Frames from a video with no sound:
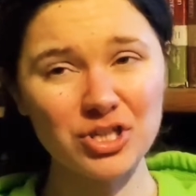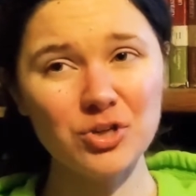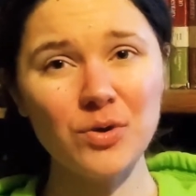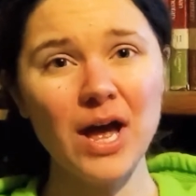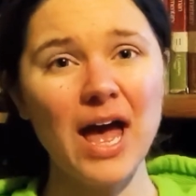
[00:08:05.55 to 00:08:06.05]

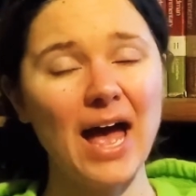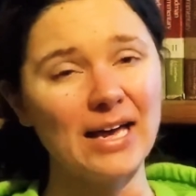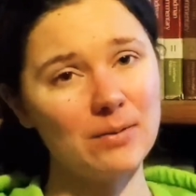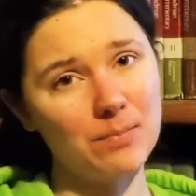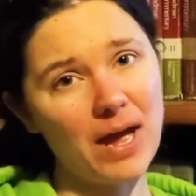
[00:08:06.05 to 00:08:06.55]
to
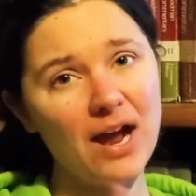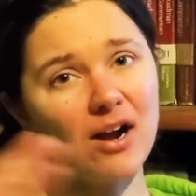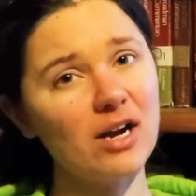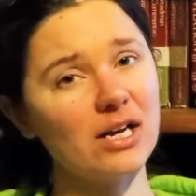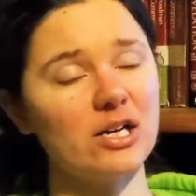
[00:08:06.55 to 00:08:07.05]
and
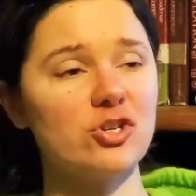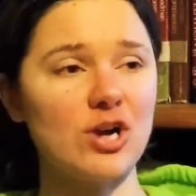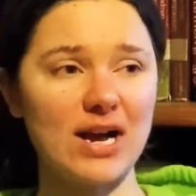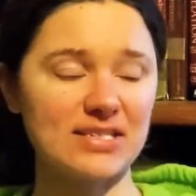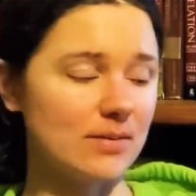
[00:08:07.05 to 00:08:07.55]
compare and
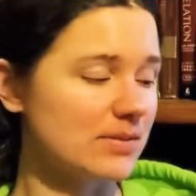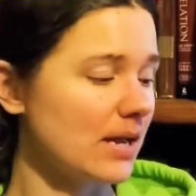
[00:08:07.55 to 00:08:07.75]
contrast them.